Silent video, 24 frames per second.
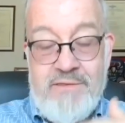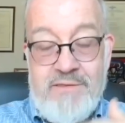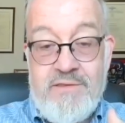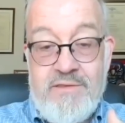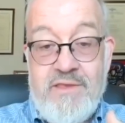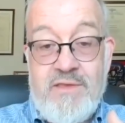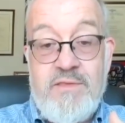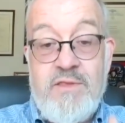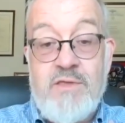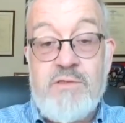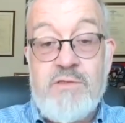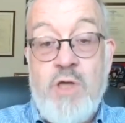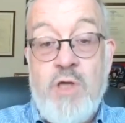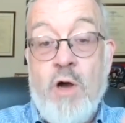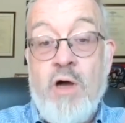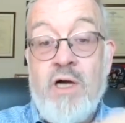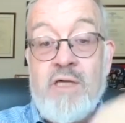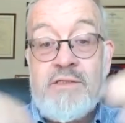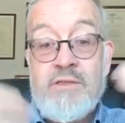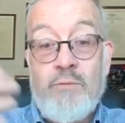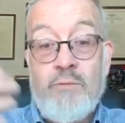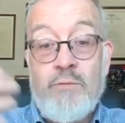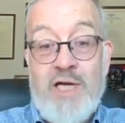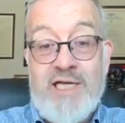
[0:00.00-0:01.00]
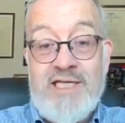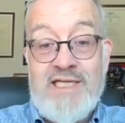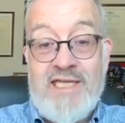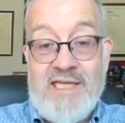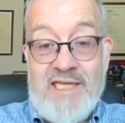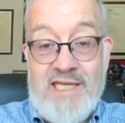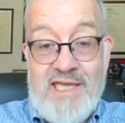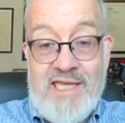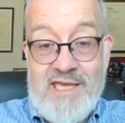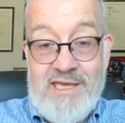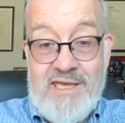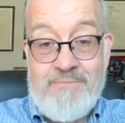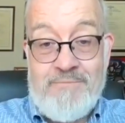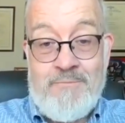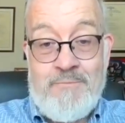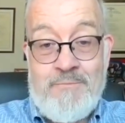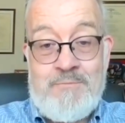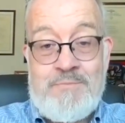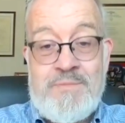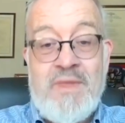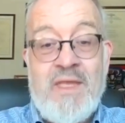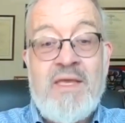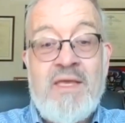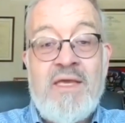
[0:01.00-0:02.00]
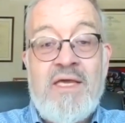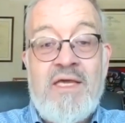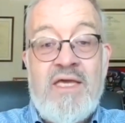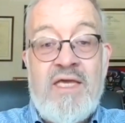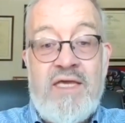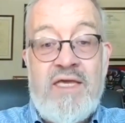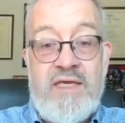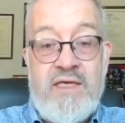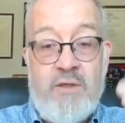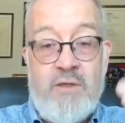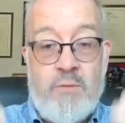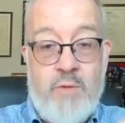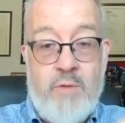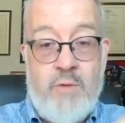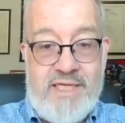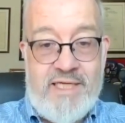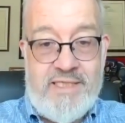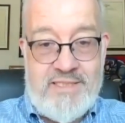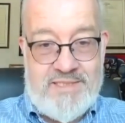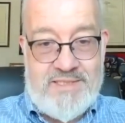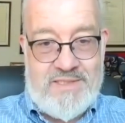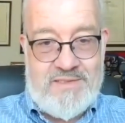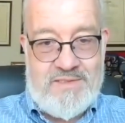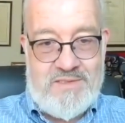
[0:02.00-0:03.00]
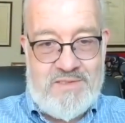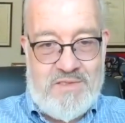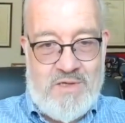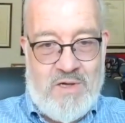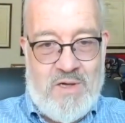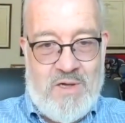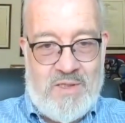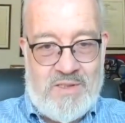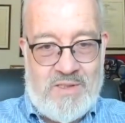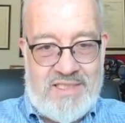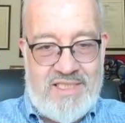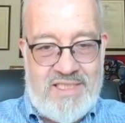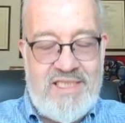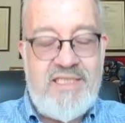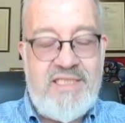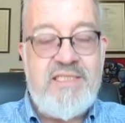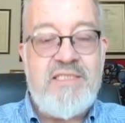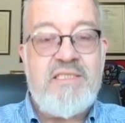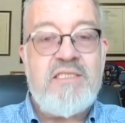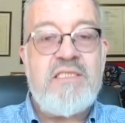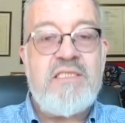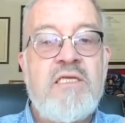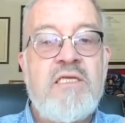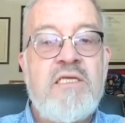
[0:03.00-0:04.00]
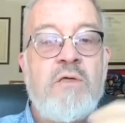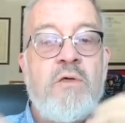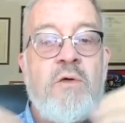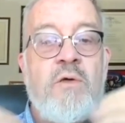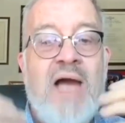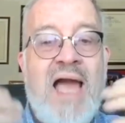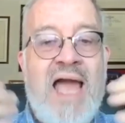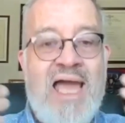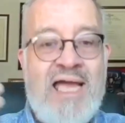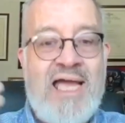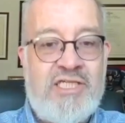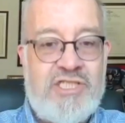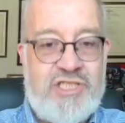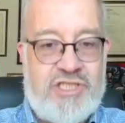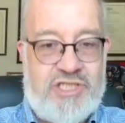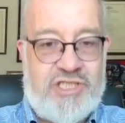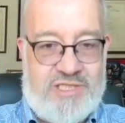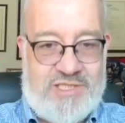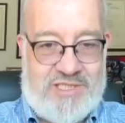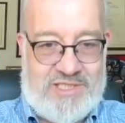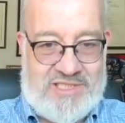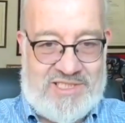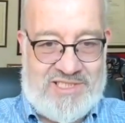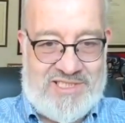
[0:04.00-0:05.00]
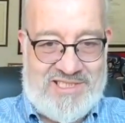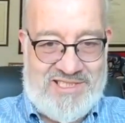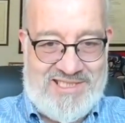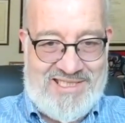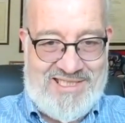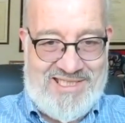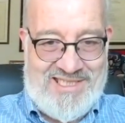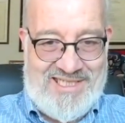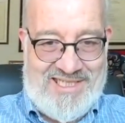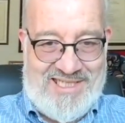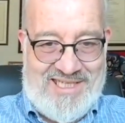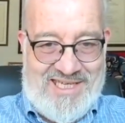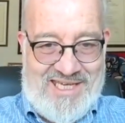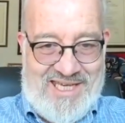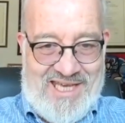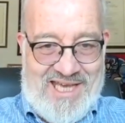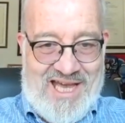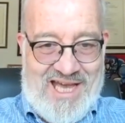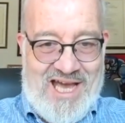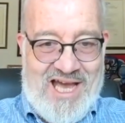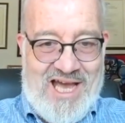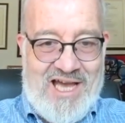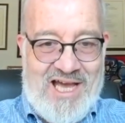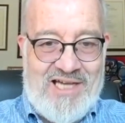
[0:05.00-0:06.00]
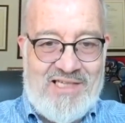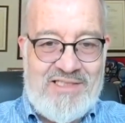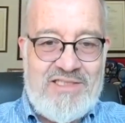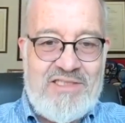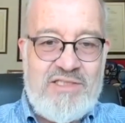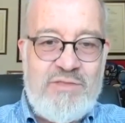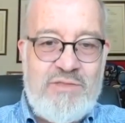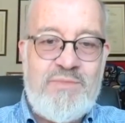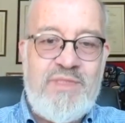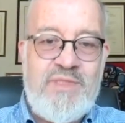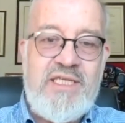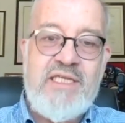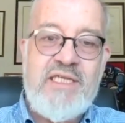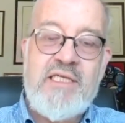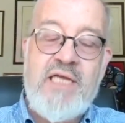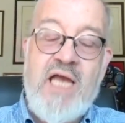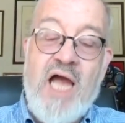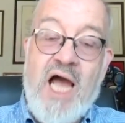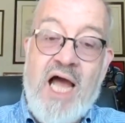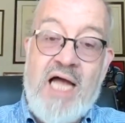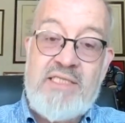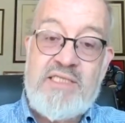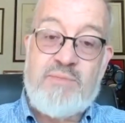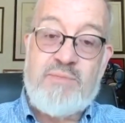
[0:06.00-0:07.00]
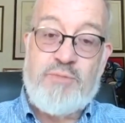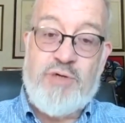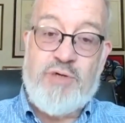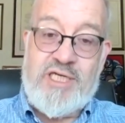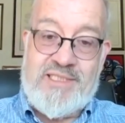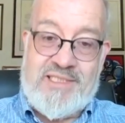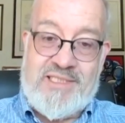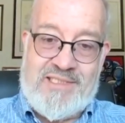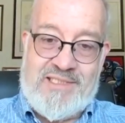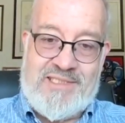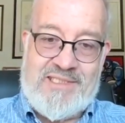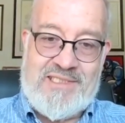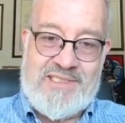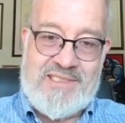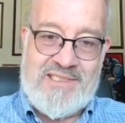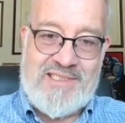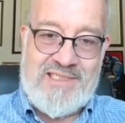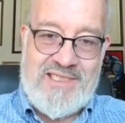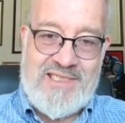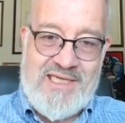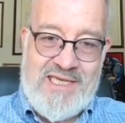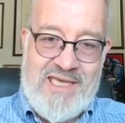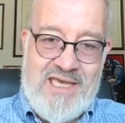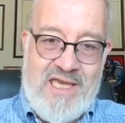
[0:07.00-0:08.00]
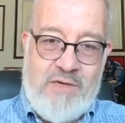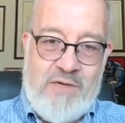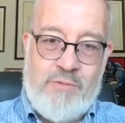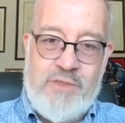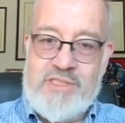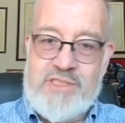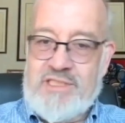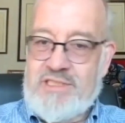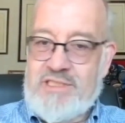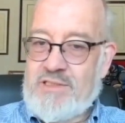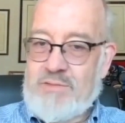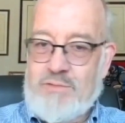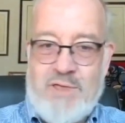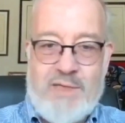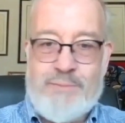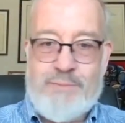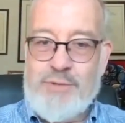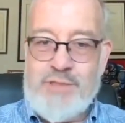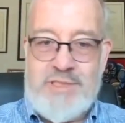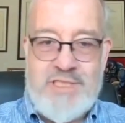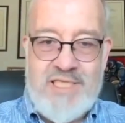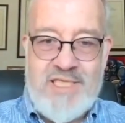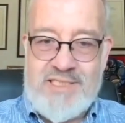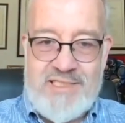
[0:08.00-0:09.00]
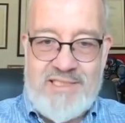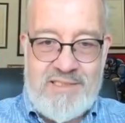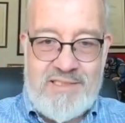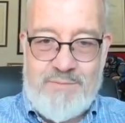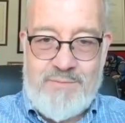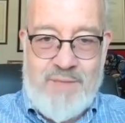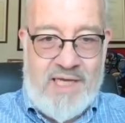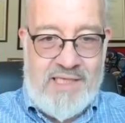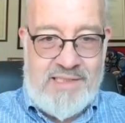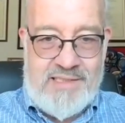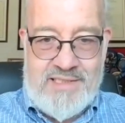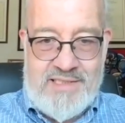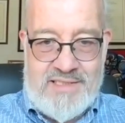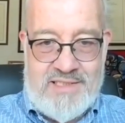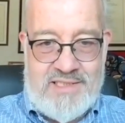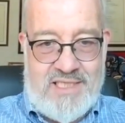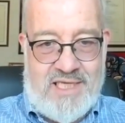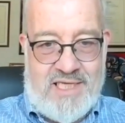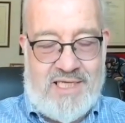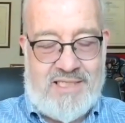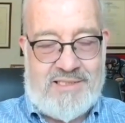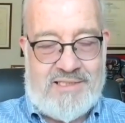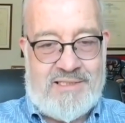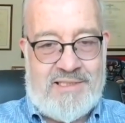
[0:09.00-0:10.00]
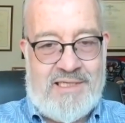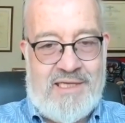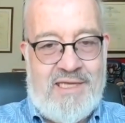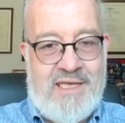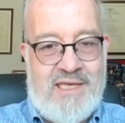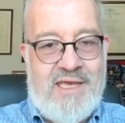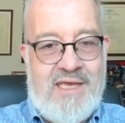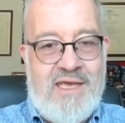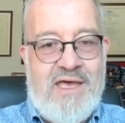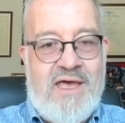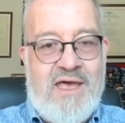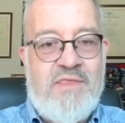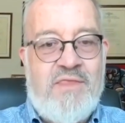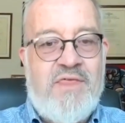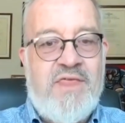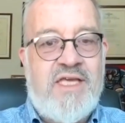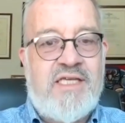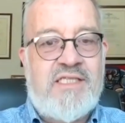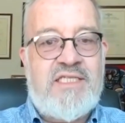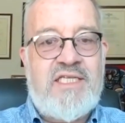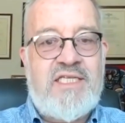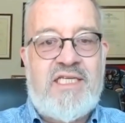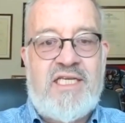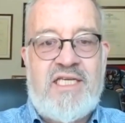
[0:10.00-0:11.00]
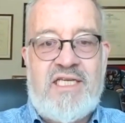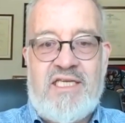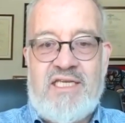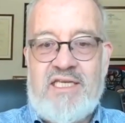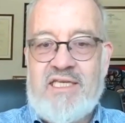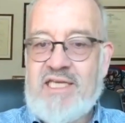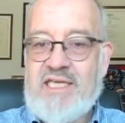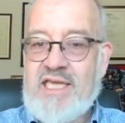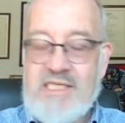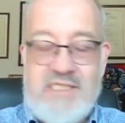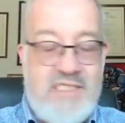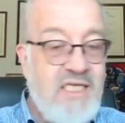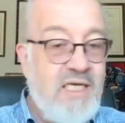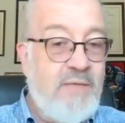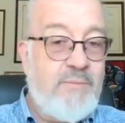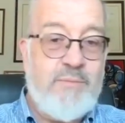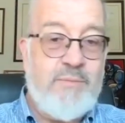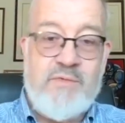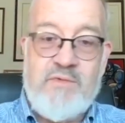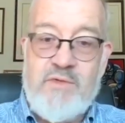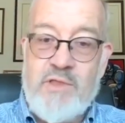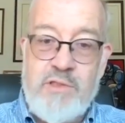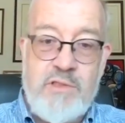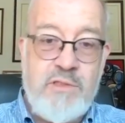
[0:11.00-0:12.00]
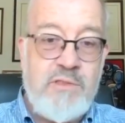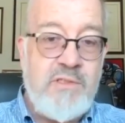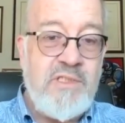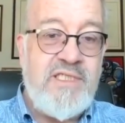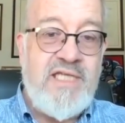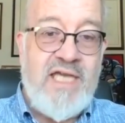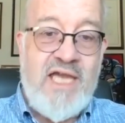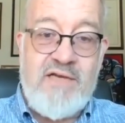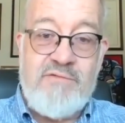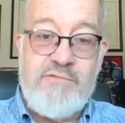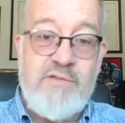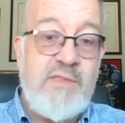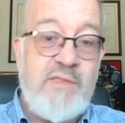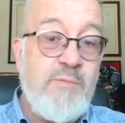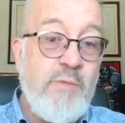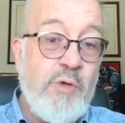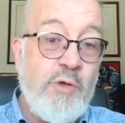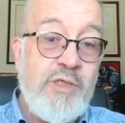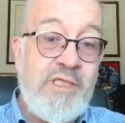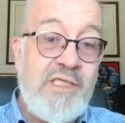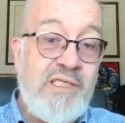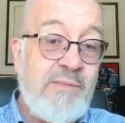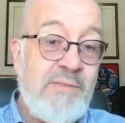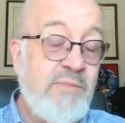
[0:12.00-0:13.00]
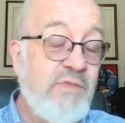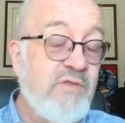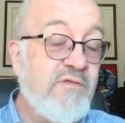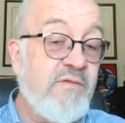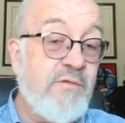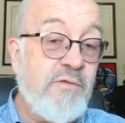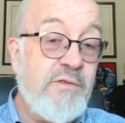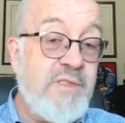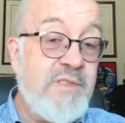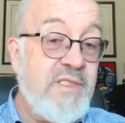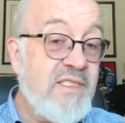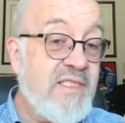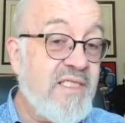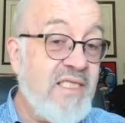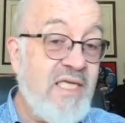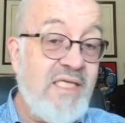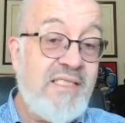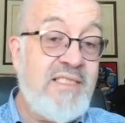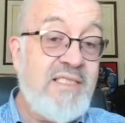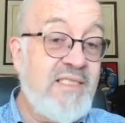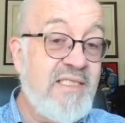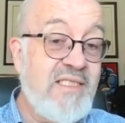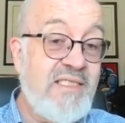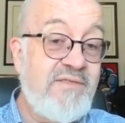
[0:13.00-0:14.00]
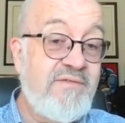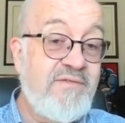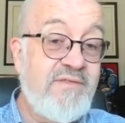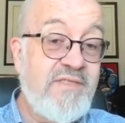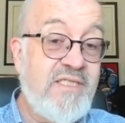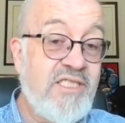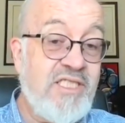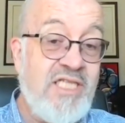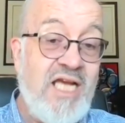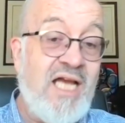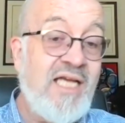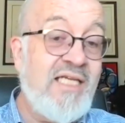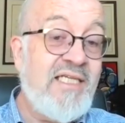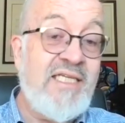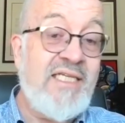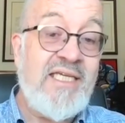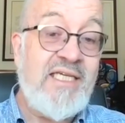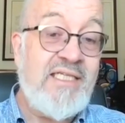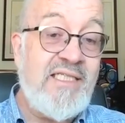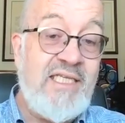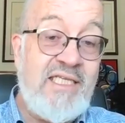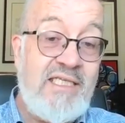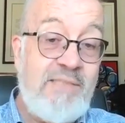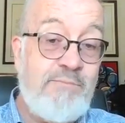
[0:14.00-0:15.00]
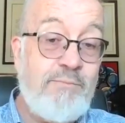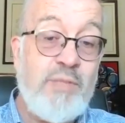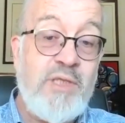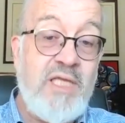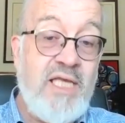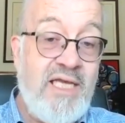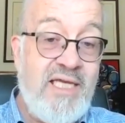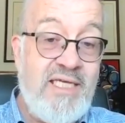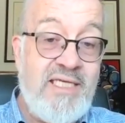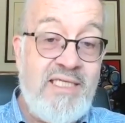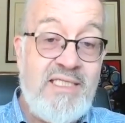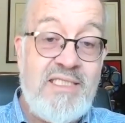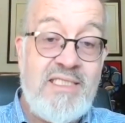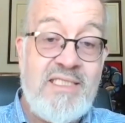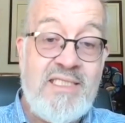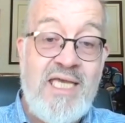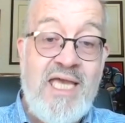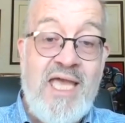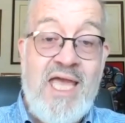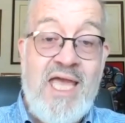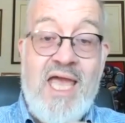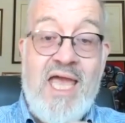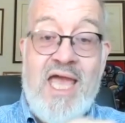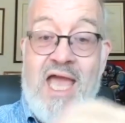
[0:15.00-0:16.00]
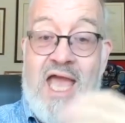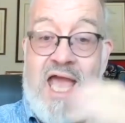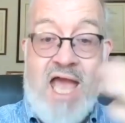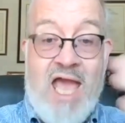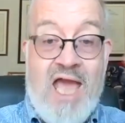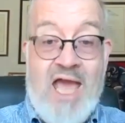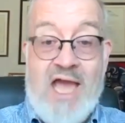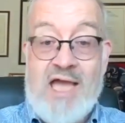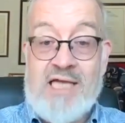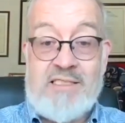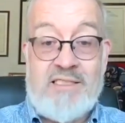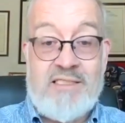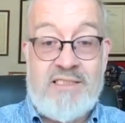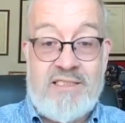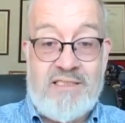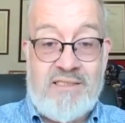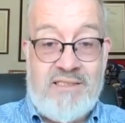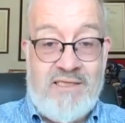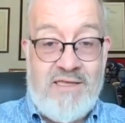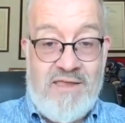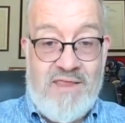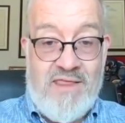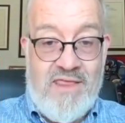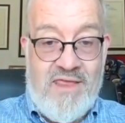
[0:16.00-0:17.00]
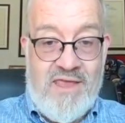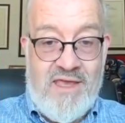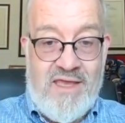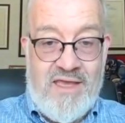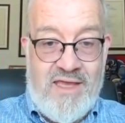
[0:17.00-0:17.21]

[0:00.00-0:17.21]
rather than the dawn awaking him, he awakes the dawn. is so anxious uh, to be in God's presence, which is represented by the sun. Uh, that he gets up early every morning before the sun is even shining and he plays and